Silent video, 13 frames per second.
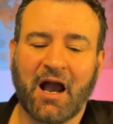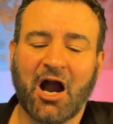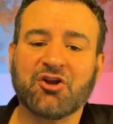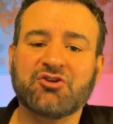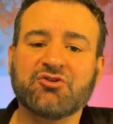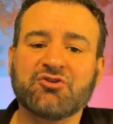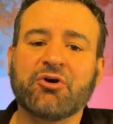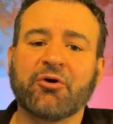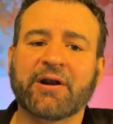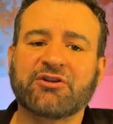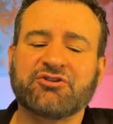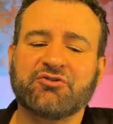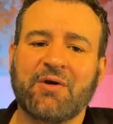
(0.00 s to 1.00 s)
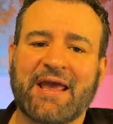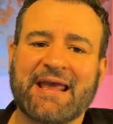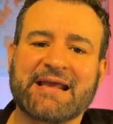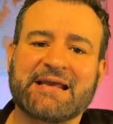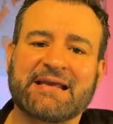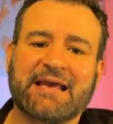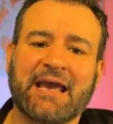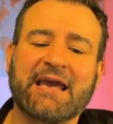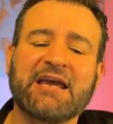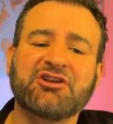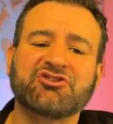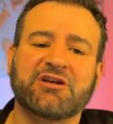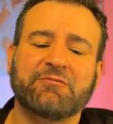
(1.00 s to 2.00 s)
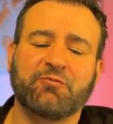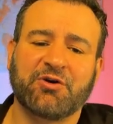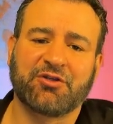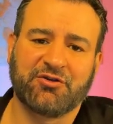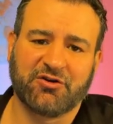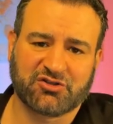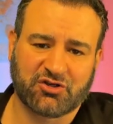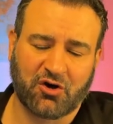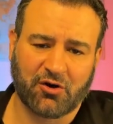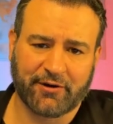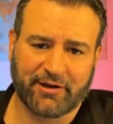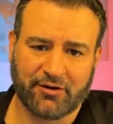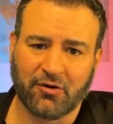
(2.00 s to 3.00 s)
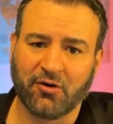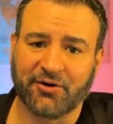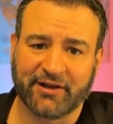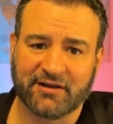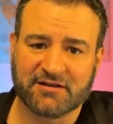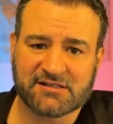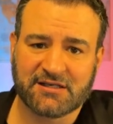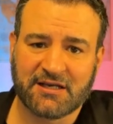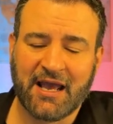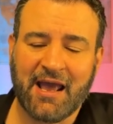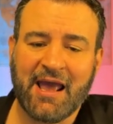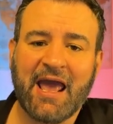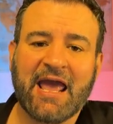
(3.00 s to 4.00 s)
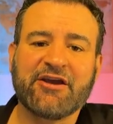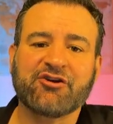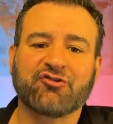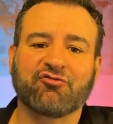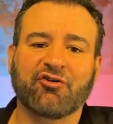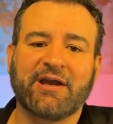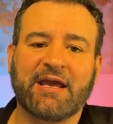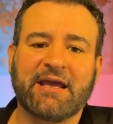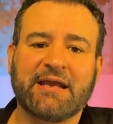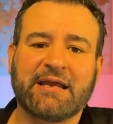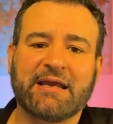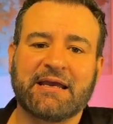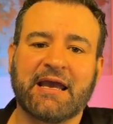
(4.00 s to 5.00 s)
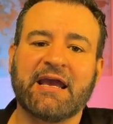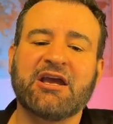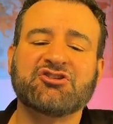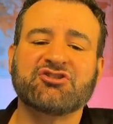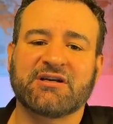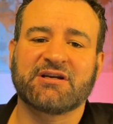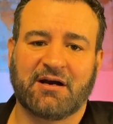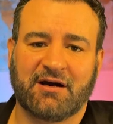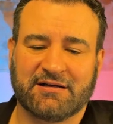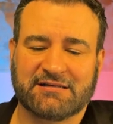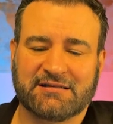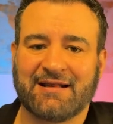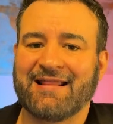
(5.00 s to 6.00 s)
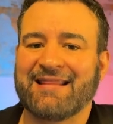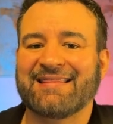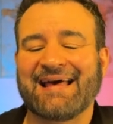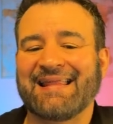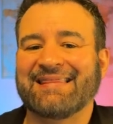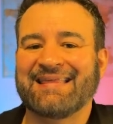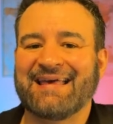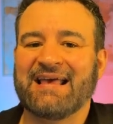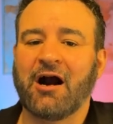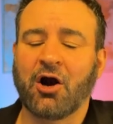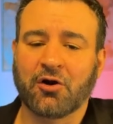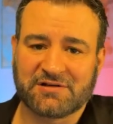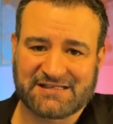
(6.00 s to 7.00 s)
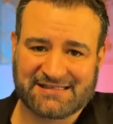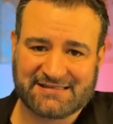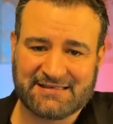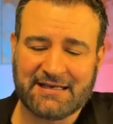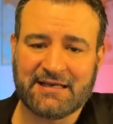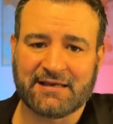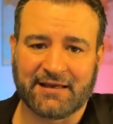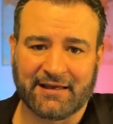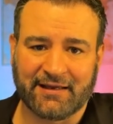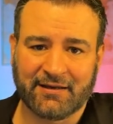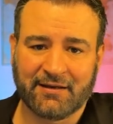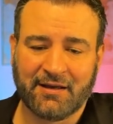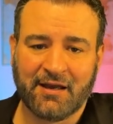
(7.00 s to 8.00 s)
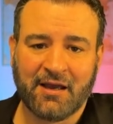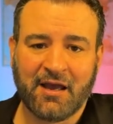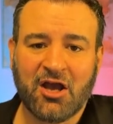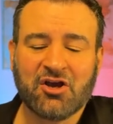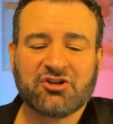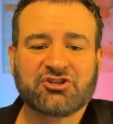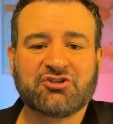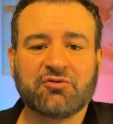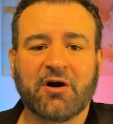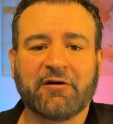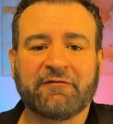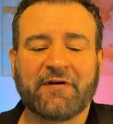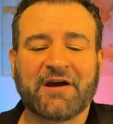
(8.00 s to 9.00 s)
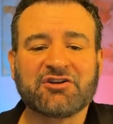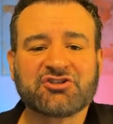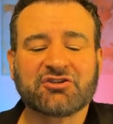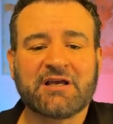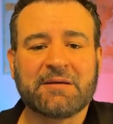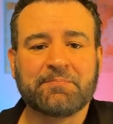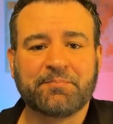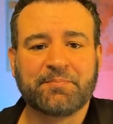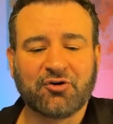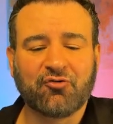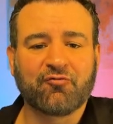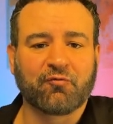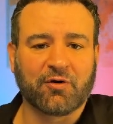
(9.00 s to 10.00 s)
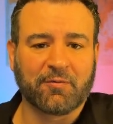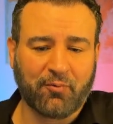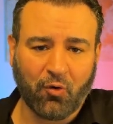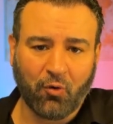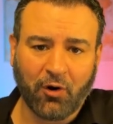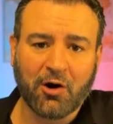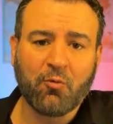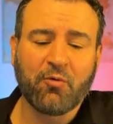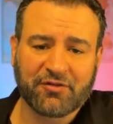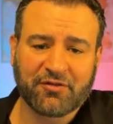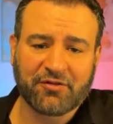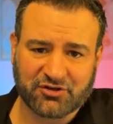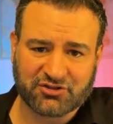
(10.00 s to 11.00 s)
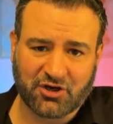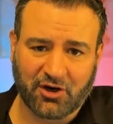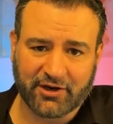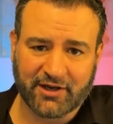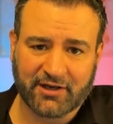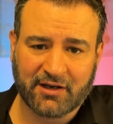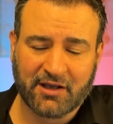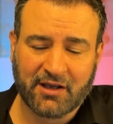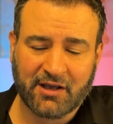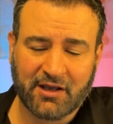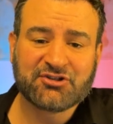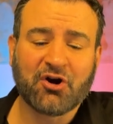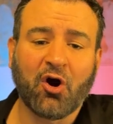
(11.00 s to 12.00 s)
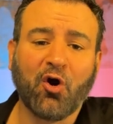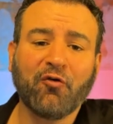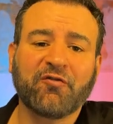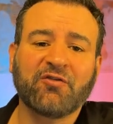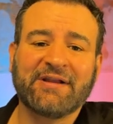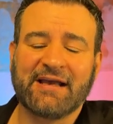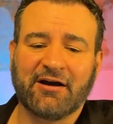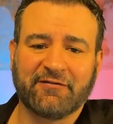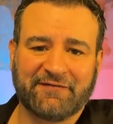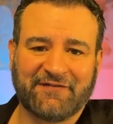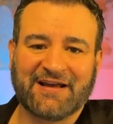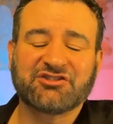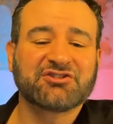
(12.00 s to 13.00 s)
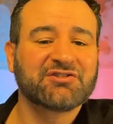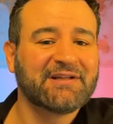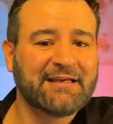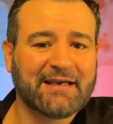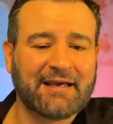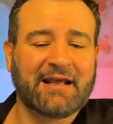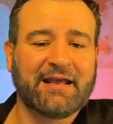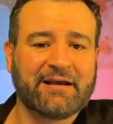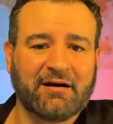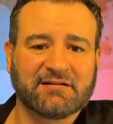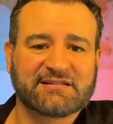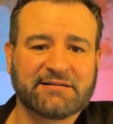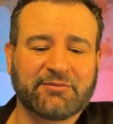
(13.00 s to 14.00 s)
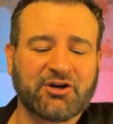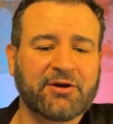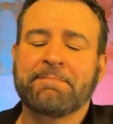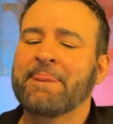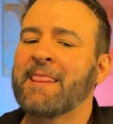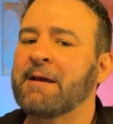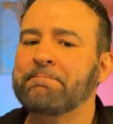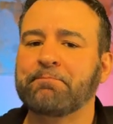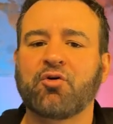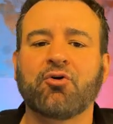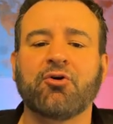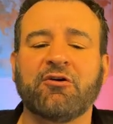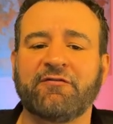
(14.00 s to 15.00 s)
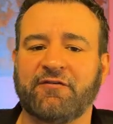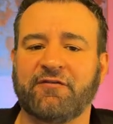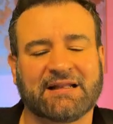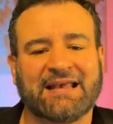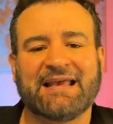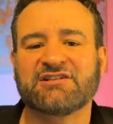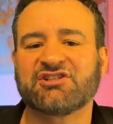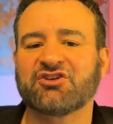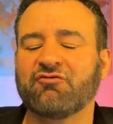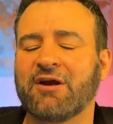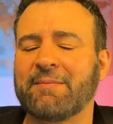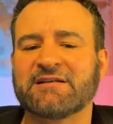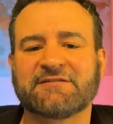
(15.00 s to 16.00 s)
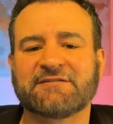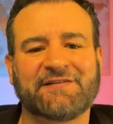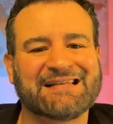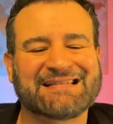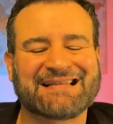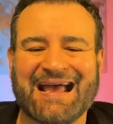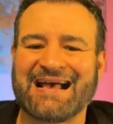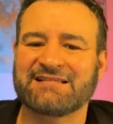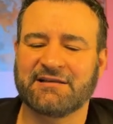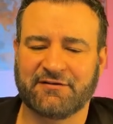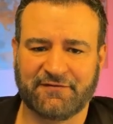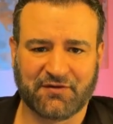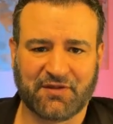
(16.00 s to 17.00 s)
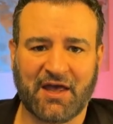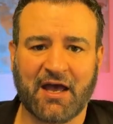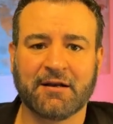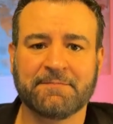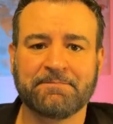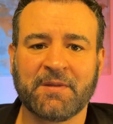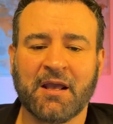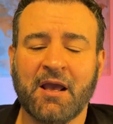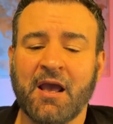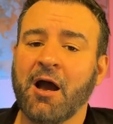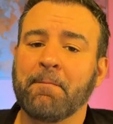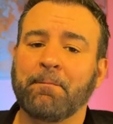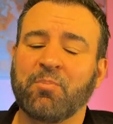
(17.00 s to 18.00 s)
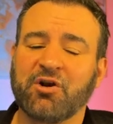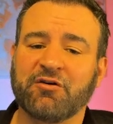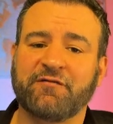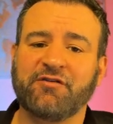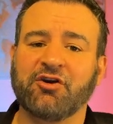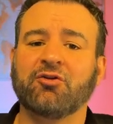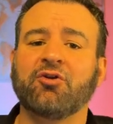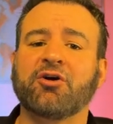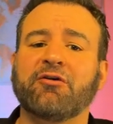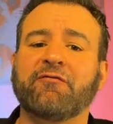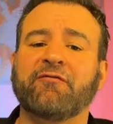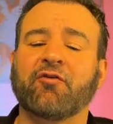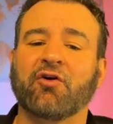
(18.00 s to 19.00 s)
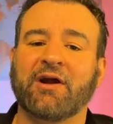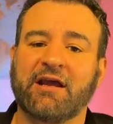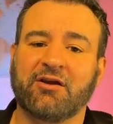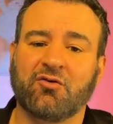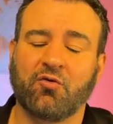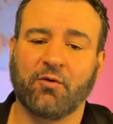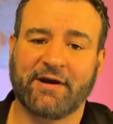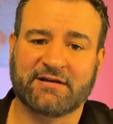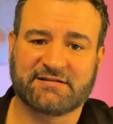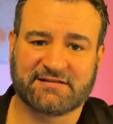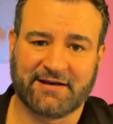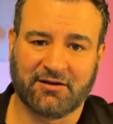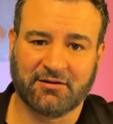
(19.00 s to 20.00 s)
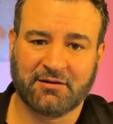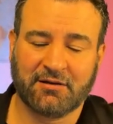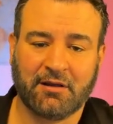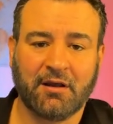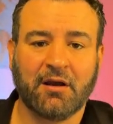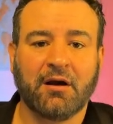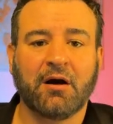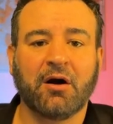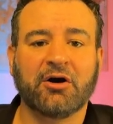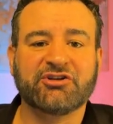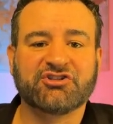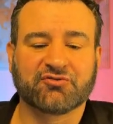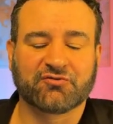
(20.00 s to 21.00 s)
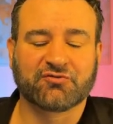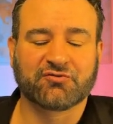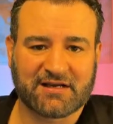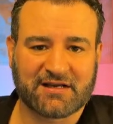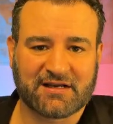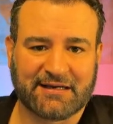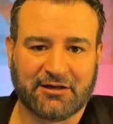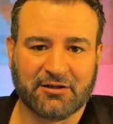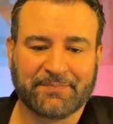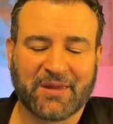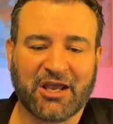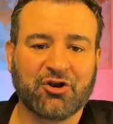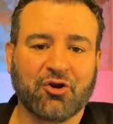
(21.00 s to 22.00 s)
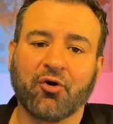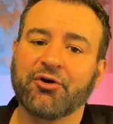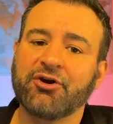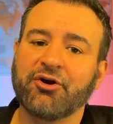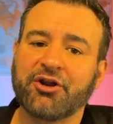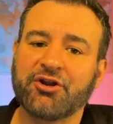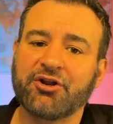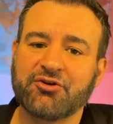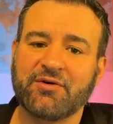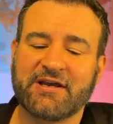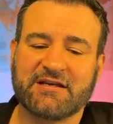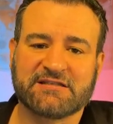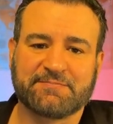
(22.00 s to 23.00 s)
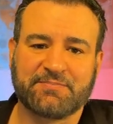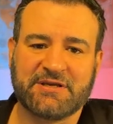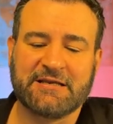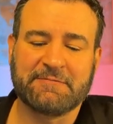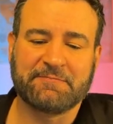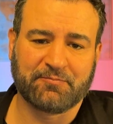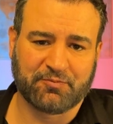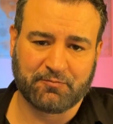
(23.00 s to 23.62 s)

Are you going to engage with your target audience and create engaging content that they are seeking to eventually build rapport with your target to hopefully eventually get a customer? Perfect. Instagram is fantastic for that. But if you're looking for a quick sell, a direct sell, and all you're going to do is be